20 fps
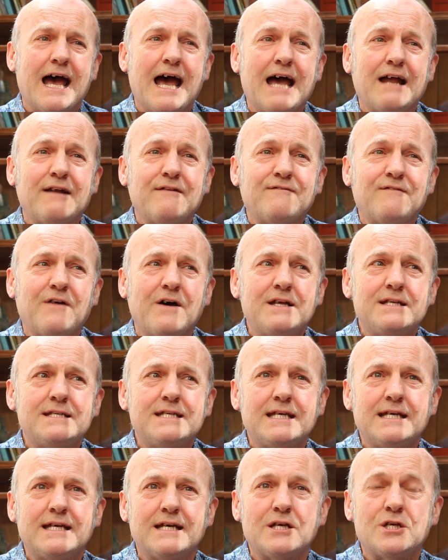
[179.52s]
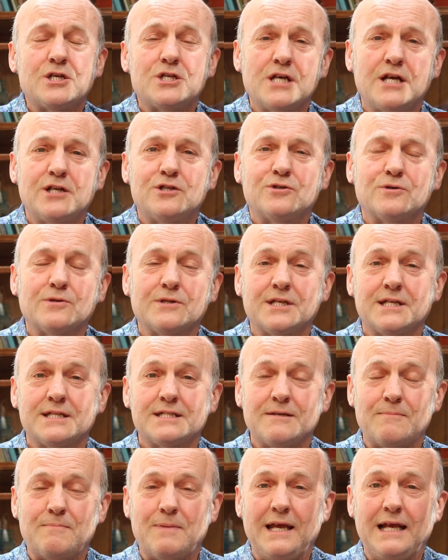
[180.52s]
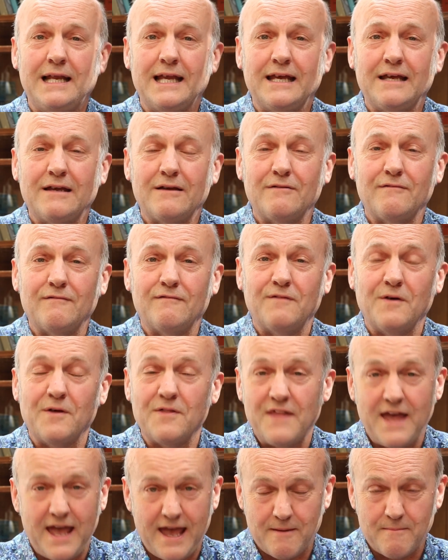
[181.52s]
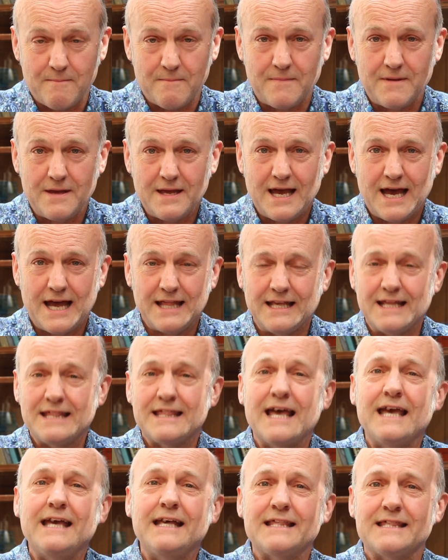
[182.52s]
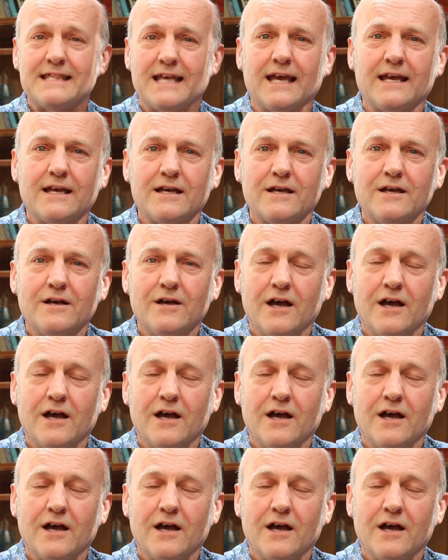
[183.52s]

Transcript: and finding a schedule that's appealing for them and that they think